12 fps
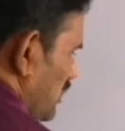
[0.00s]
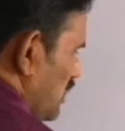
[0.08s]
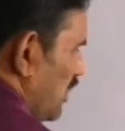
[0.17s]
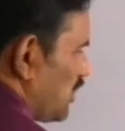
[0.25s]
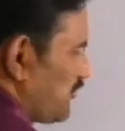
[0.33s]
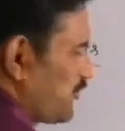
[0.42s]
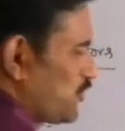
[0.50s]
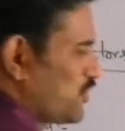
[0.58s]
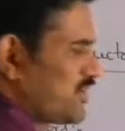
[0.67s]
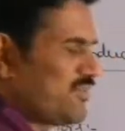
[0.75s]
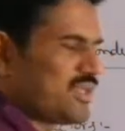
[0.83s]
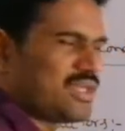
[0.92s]
and if you are
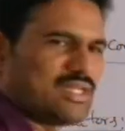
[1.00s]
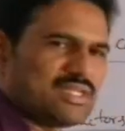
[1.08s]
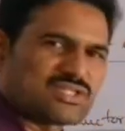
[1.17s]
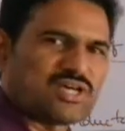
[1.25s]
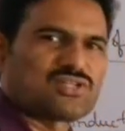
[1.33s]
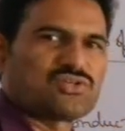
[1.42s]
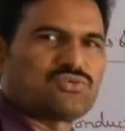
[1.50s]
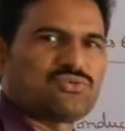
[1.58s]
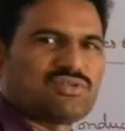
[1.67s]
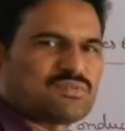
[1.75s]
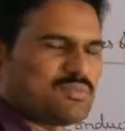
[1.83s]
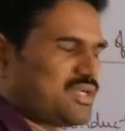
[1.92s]
giving any charge to
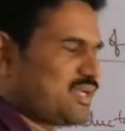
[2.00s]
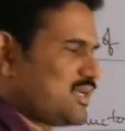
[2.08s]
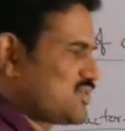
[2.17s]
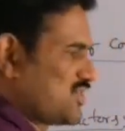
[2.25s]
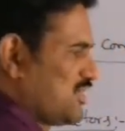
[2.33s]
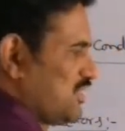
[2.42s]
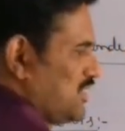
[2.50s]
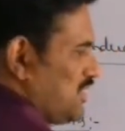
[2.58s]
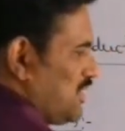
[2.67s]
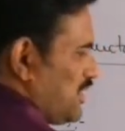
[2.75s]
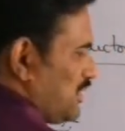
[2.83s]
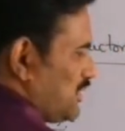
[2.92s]
this spherical shell,
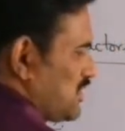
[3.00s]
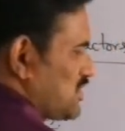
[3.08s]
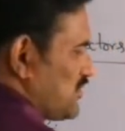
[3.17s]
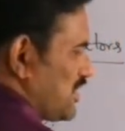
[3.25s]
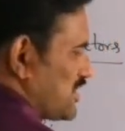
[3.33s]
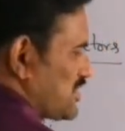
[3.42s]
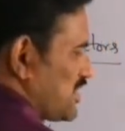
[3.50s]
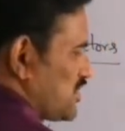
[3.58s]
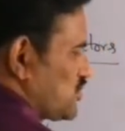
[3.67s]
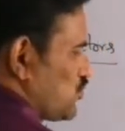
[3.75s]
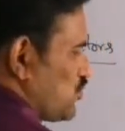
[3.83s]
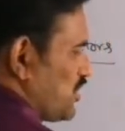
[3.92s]
this will
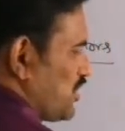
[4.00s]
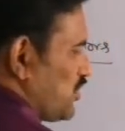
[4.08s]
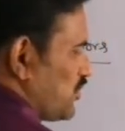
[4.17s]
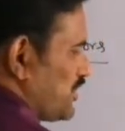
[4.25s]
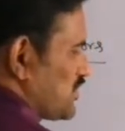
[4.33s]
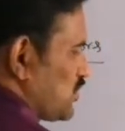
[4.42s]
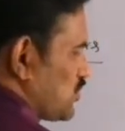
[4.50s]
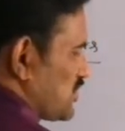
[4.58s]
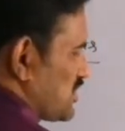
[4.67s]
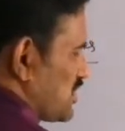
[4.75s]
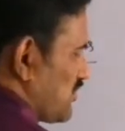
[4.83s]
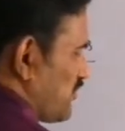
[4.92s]
reside only on its outer
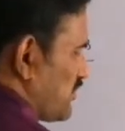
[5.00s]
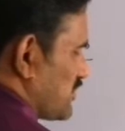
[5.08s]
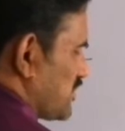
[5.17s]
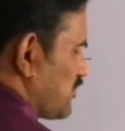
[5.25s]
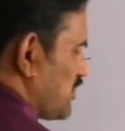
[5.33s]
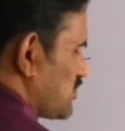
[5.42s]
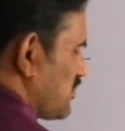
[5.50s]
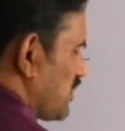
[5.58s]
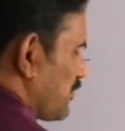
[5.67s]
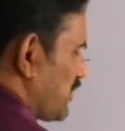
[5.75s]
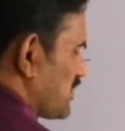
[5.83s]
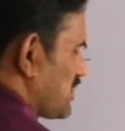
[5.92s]
surface. That means we
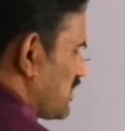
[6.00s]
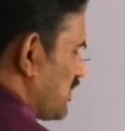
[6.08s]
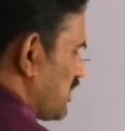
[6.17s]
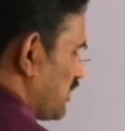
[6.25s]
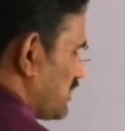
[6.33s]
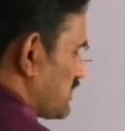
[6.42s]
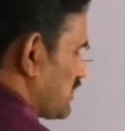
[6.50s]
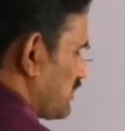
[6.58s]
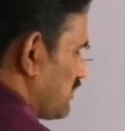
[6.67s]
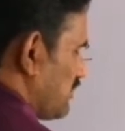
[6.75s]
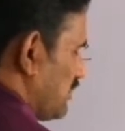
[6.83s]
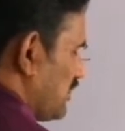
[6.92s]
represent like this.
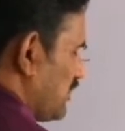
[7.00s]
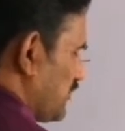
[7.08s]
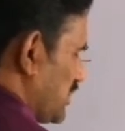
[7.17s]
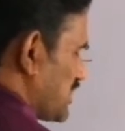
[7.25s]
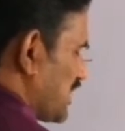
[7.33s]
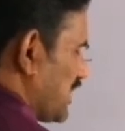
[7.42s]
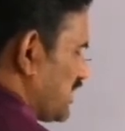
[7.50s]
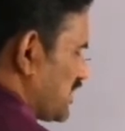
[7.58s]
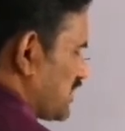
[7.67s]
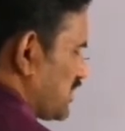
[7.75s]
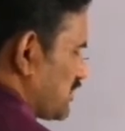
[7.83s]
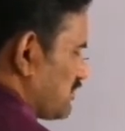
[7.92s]
If it is a
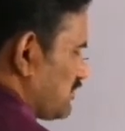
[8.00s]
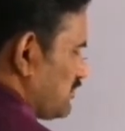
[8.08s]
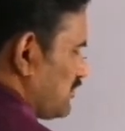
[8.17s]
conductor,